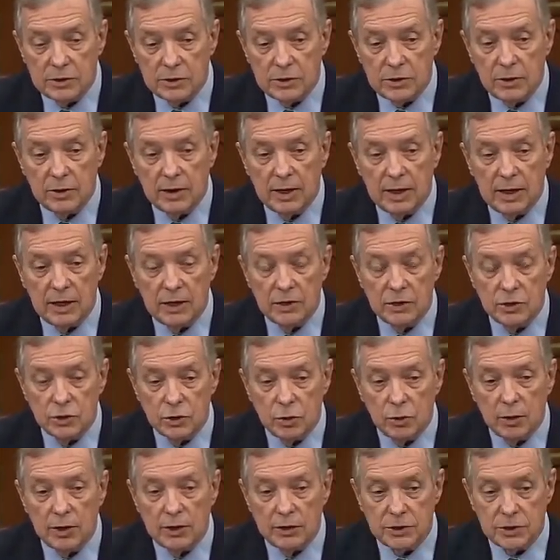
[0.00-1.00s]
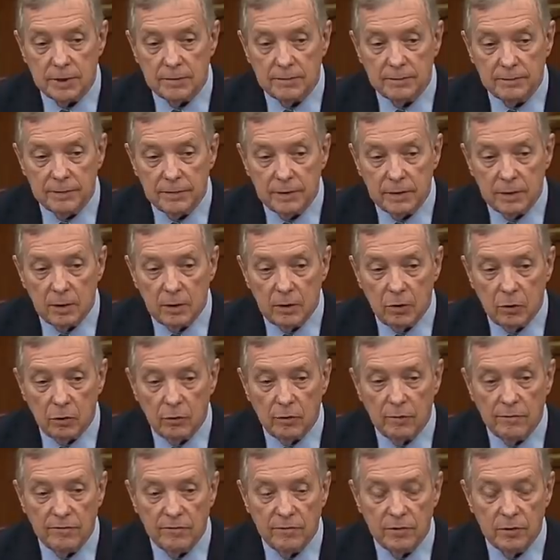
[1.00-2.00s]
attorney in Georgia who
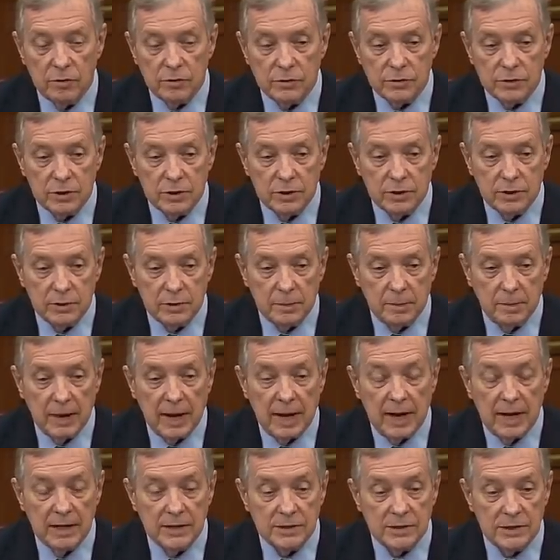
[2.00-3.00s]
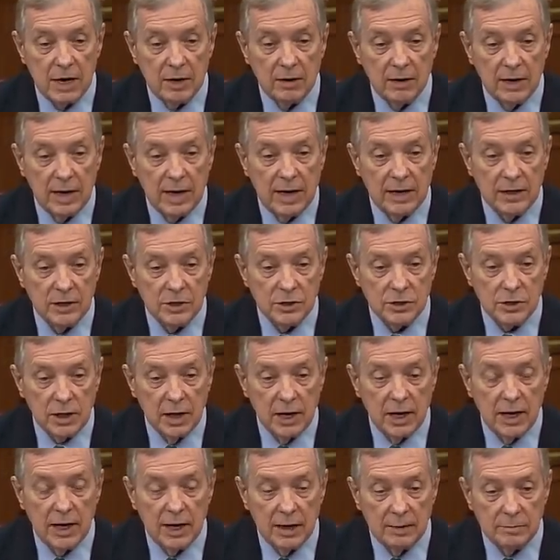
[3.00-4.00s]
refused to buy his outlandish
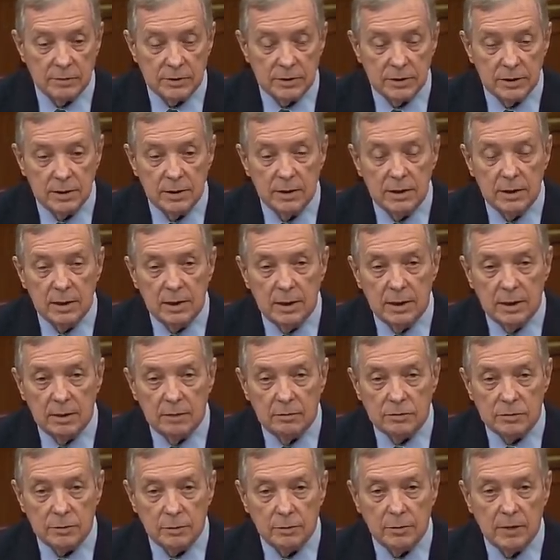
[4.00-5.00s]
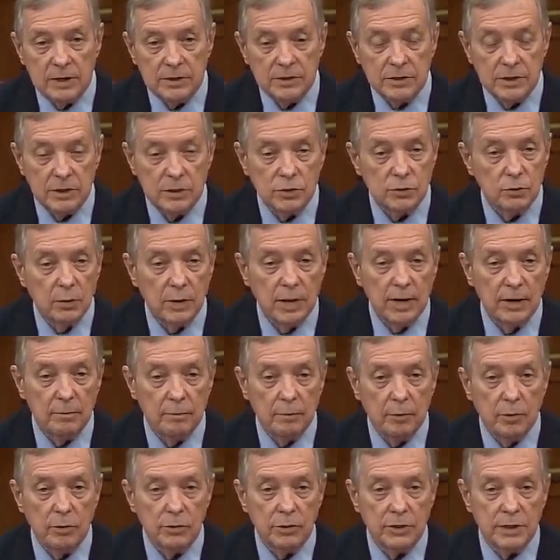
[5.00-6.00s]
claims. It was the president's way of
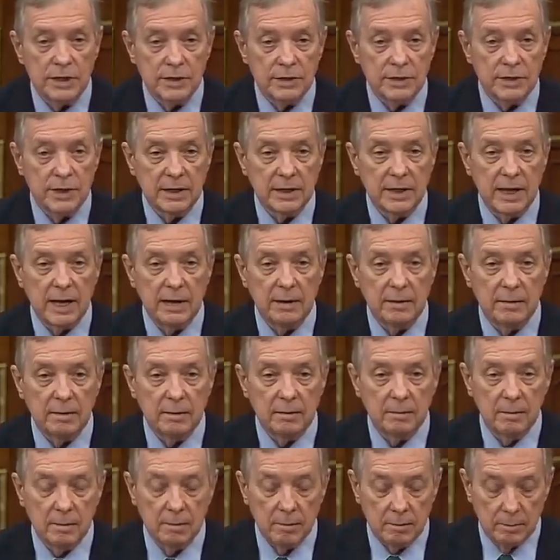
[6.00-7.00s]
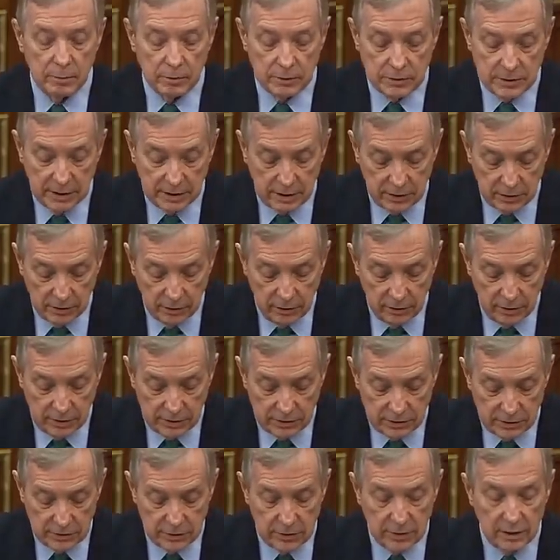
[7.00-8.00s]
protesting that particular
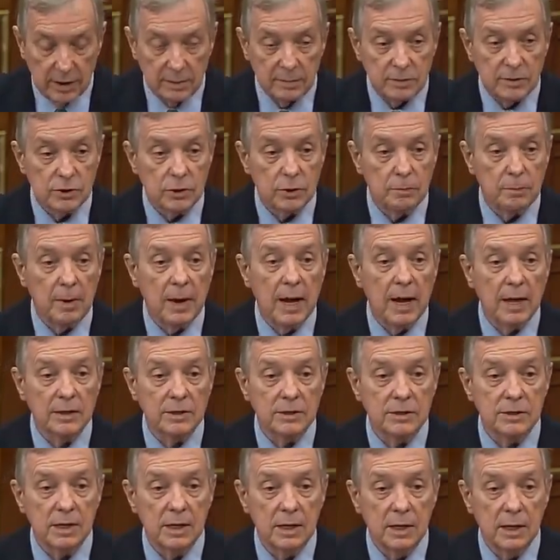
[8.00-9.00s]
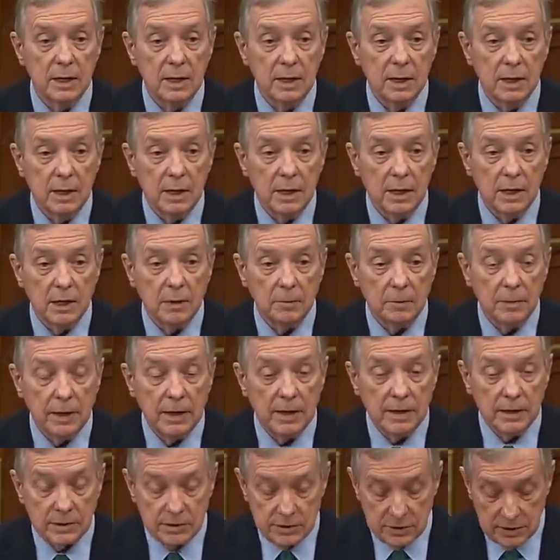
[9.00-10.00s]
U.S. attorney, Mr. Pak's
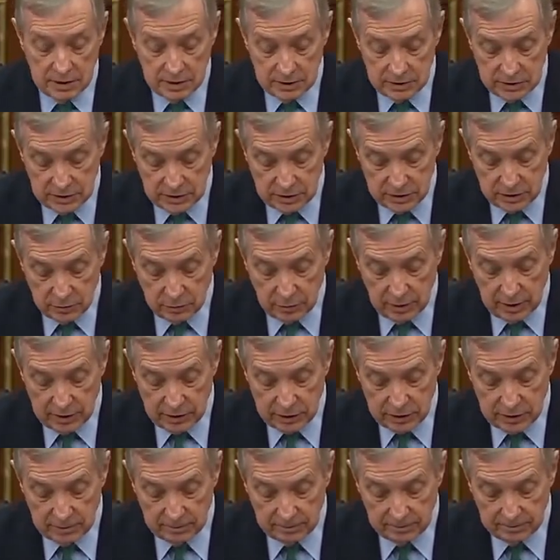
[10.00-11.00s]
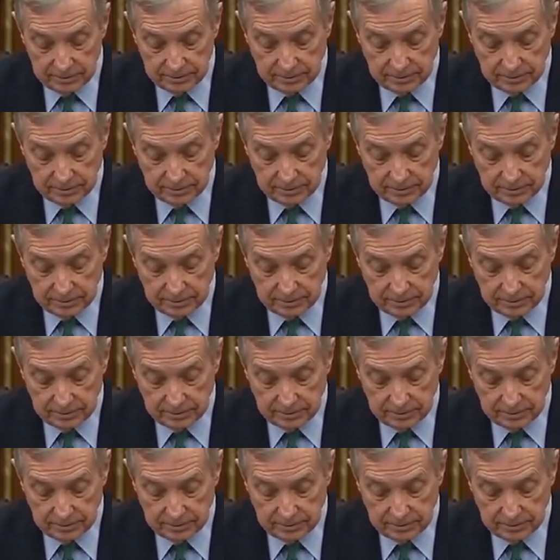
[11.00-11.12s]
independence in the situation.